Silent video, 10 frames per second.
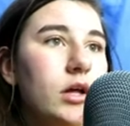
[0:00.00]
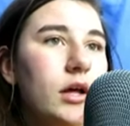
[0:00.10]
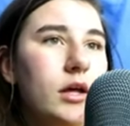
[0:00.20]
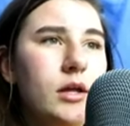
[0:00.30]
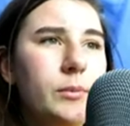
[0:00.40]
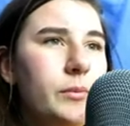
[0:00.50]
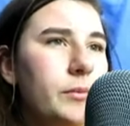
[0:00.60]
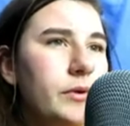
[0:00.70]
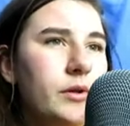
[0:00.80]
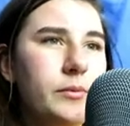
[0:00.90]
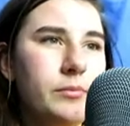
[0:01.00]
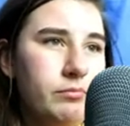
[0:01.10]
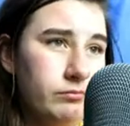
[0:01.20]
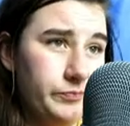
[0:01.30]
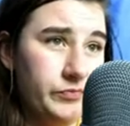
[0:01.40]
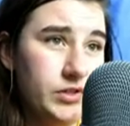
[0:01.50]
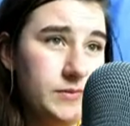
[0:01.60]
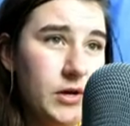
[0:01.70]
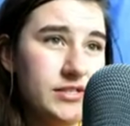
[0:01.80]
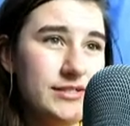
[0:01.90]

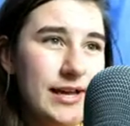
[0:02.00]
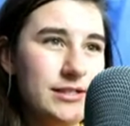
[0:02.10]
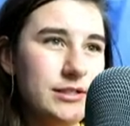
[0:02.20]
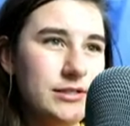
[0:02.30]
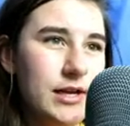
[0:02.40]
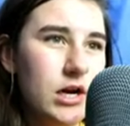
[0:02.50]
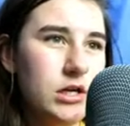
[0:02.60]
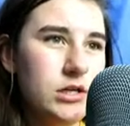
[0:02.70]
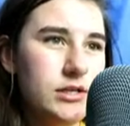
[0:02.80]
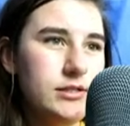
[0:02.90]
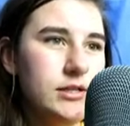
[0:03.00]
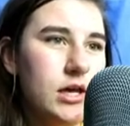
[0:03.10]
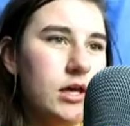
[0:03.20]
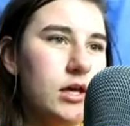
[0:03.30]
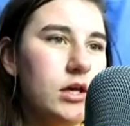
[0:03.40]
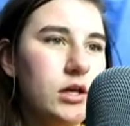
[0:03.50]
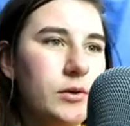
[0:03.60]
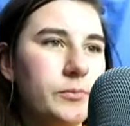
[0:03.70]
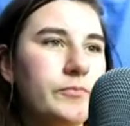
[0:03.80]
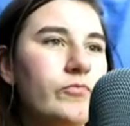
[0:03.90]
This person talents in these areas. Yeah.